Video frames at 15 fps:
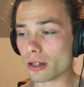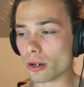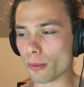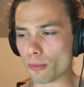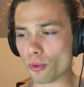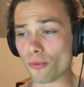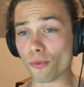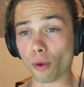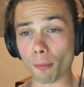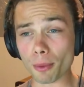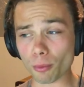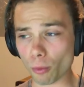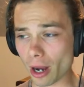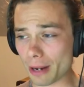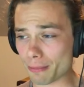no, move from
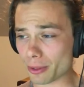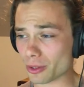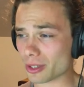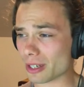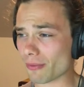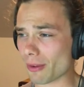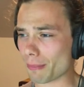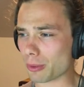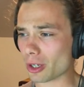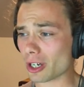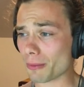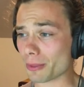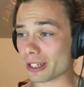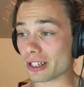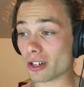the right, because if I block
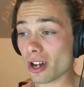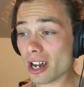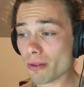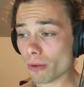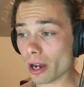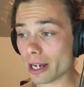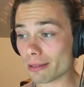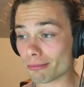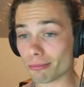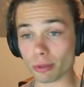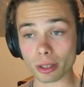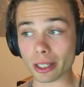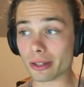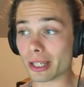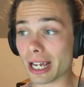up the entire right,
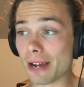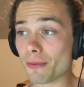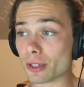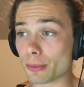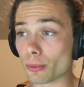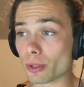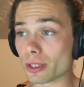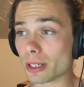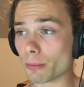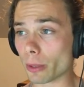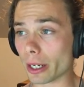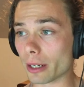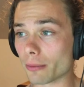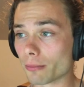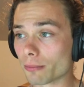well, then they have to spawn
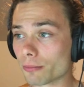somewhere.